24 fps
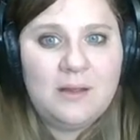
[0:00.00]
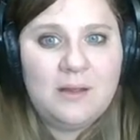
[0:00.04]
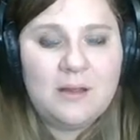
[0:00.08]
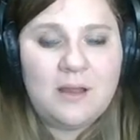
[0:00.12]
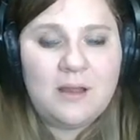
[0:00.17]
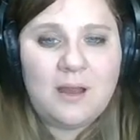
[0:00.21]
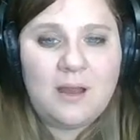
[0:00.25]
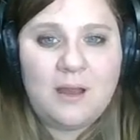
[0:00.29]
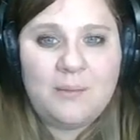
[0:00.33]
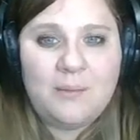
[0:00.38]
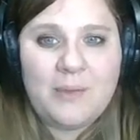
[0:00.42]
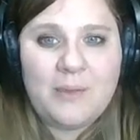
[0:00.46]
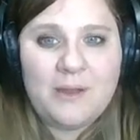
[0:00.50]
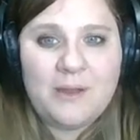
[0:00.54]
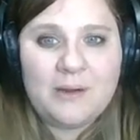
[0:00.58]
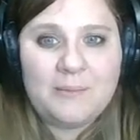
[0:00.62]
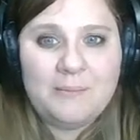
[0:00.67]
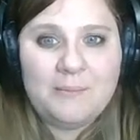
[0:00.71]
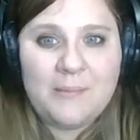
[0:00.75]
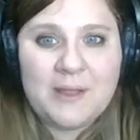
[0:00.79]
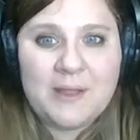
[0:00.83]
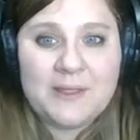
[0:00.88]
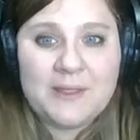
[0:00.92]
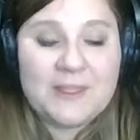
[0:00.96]
compounded
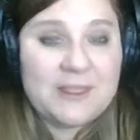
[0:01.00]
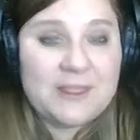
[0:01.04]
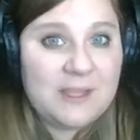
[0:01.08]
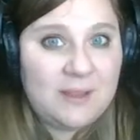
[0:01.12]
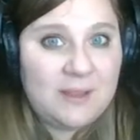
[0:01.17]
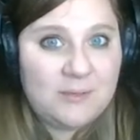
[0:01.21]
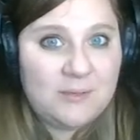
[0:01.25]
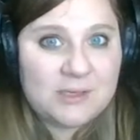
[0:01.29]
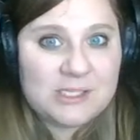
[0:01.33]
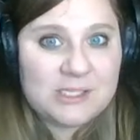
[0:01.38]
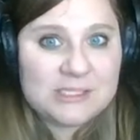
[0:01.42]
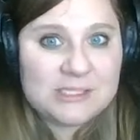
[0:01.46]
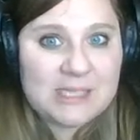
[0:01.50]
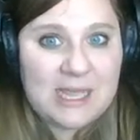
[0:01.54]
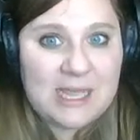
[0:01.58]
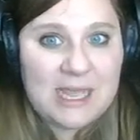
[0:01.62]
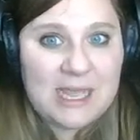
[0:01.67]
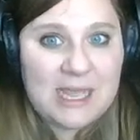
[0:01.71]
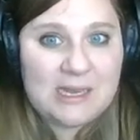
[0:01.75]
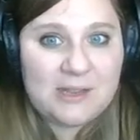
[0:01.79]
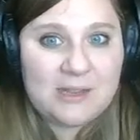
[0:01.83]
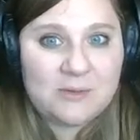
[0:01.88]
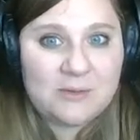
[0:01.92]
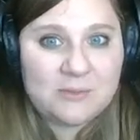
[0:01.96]
monthly, which is
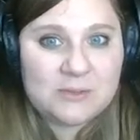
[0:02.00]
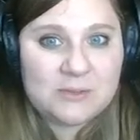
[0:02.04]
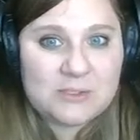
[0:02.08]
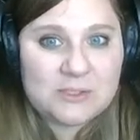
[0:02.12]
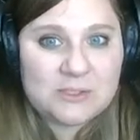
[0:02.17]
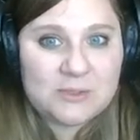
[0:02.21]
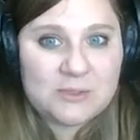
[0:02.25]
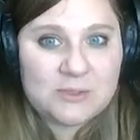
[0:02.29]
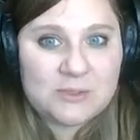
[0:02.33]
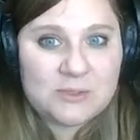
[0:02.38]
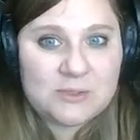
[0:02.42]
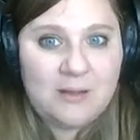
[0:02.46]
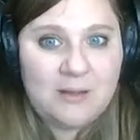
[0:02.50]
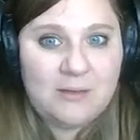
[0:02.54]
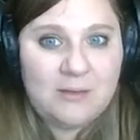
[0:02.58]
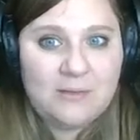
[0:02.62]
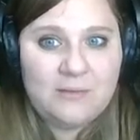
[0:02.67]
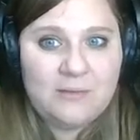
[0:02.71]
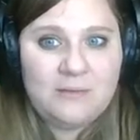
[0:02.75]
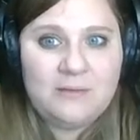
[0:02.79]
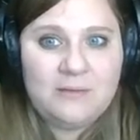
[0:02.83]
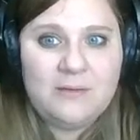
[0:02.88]
n equals 12,